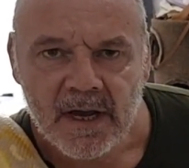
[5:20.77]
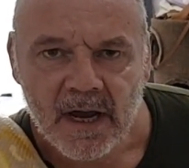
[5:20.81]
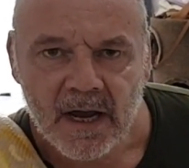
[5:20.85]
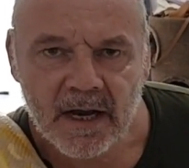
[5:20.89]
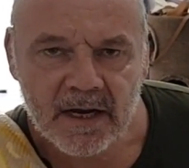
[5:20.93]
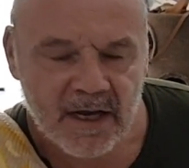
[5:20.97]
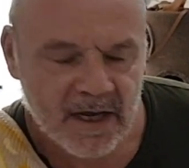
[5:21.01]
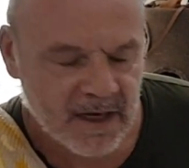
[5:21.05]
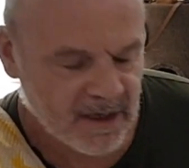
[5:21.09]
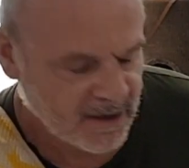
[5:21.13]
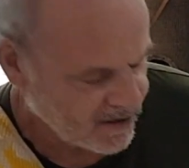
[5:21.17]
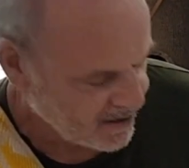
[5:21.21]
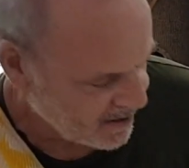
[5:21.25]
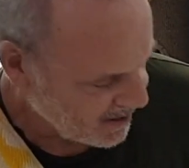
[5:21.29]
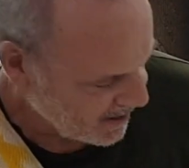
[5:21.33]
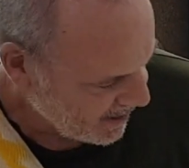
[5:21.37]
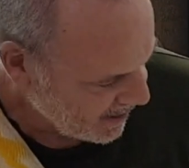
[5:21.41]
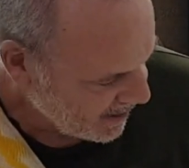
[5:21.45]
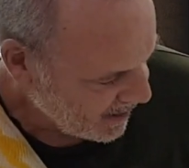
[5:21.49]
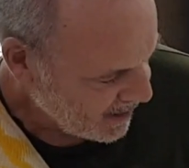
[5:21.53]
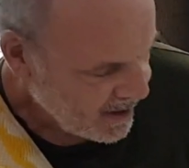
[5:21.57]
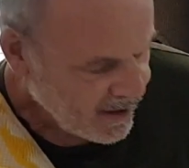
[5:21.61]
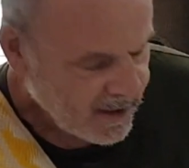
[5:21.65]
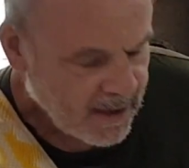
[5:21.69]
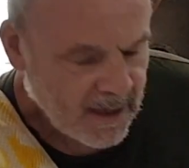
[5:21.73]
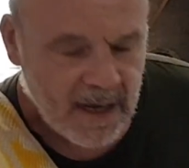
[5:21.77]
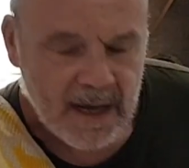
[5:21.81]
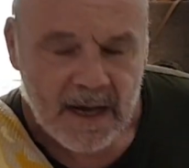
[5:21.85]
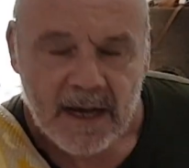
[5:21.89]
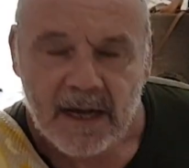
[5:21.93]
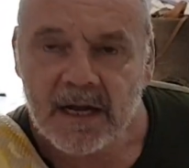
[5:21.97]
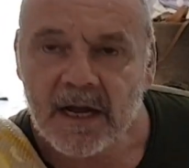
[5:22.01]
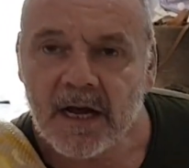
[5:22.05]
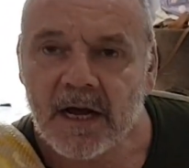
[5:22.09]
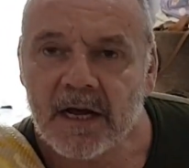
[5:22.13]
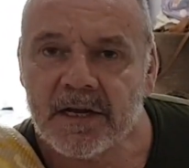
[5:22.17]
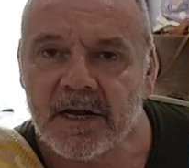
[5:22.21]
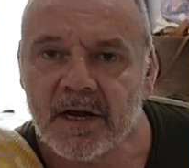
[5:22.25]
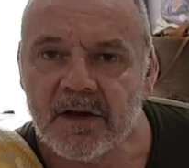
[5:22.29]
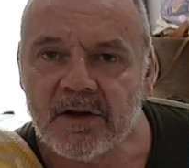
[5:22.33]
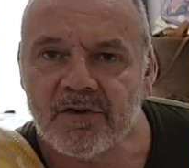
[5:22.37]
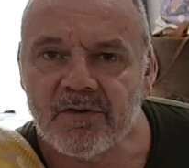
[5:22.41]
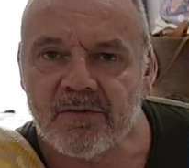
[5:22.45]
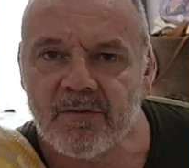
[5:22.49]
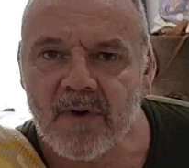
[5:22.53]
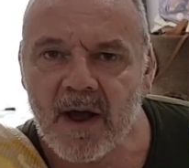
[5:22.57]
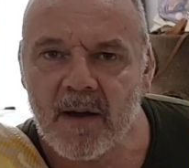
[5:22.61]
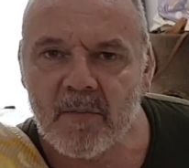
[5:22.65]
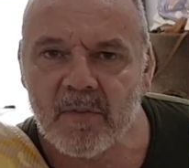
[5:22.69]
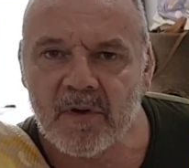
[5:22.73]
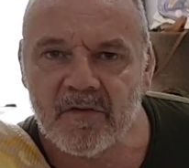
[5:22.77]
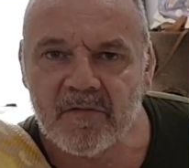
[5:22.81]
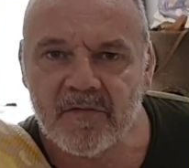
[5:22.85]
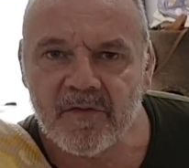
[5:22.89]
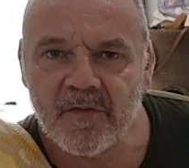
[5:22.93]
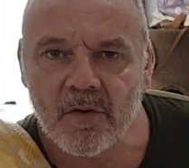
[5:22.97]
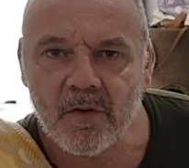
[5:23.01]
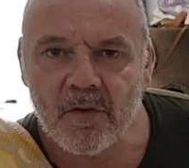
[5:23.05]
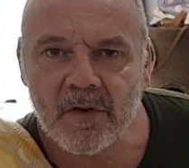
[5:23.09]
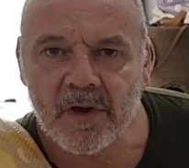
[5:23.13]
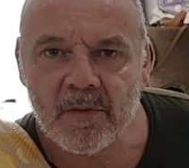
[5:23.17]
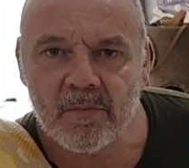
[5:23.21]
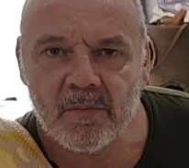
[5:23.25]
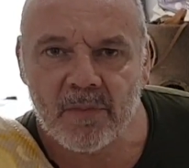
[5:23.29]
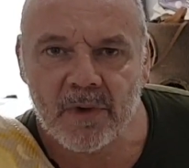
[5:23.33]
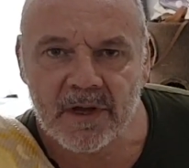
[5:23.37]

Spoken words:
occasionally a nice rabbit for him,